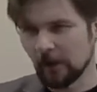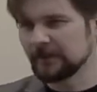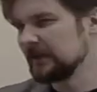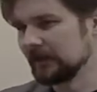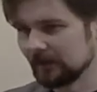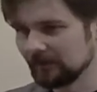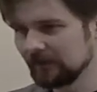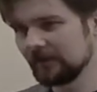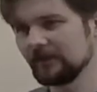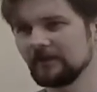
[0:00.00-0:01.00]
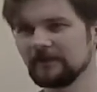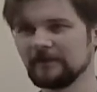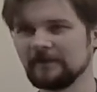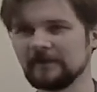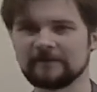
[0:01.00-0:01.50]
optimal
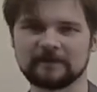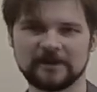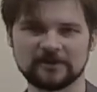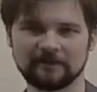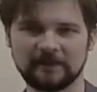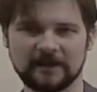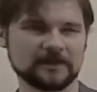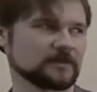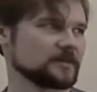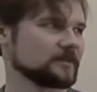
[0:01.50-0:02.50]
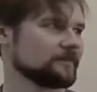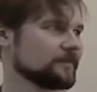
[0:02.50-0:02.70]
informational mechanisms.